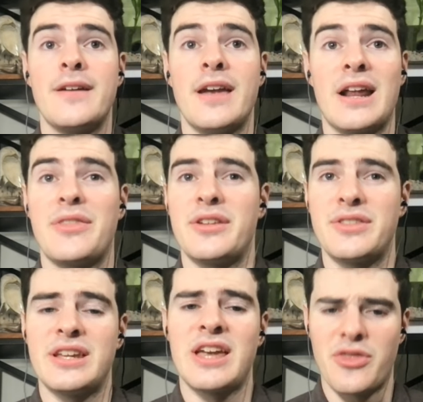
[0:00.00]
And I think
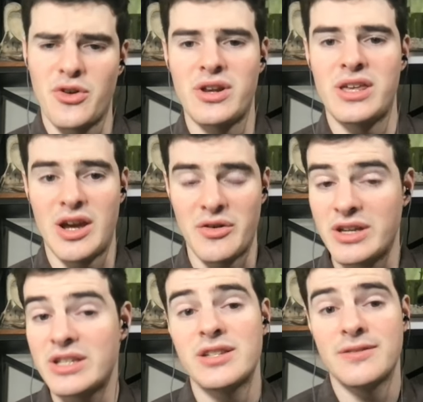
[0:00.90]
that, again, thirty
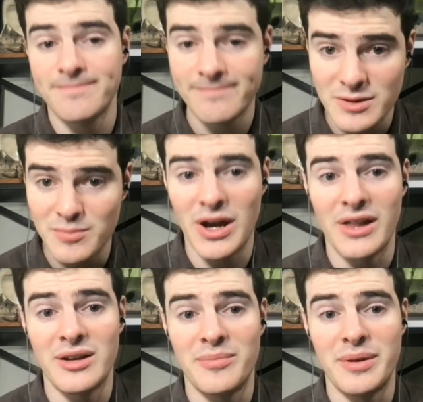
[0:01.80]
carries, it's
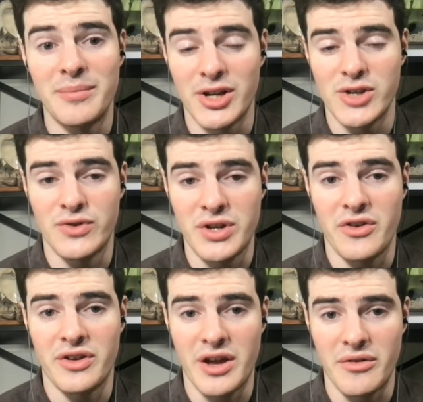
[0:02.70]
probably a bit much for
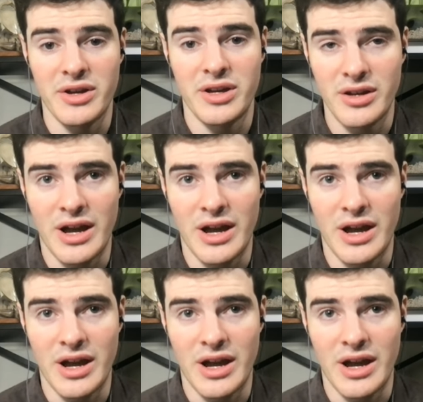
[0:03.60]
Derrick Henry.